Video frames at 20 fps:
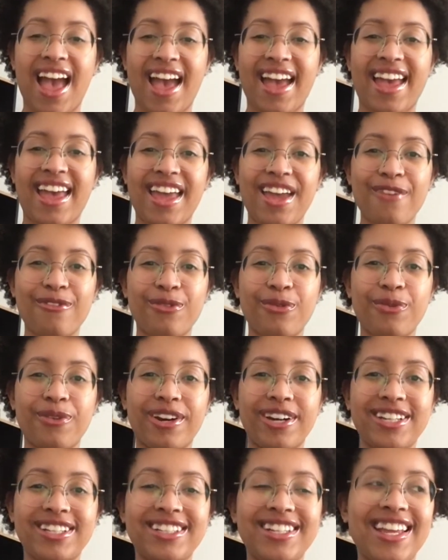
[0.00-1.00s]
Hey
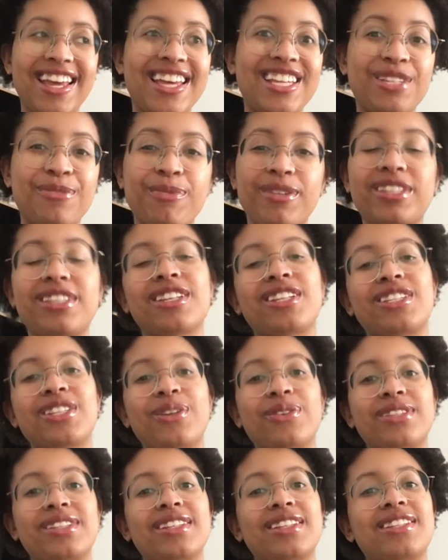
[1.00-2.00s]
everyone, it's Mystic
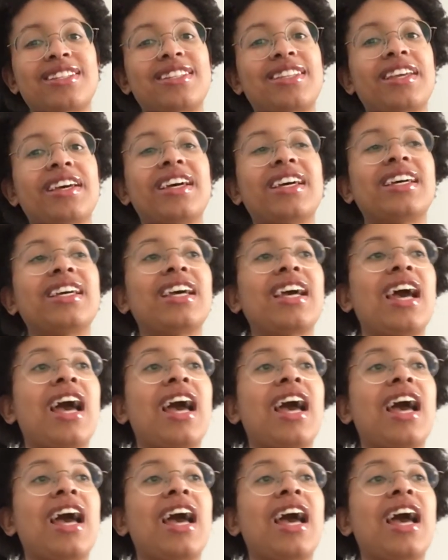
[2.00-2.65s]
Soul Sister.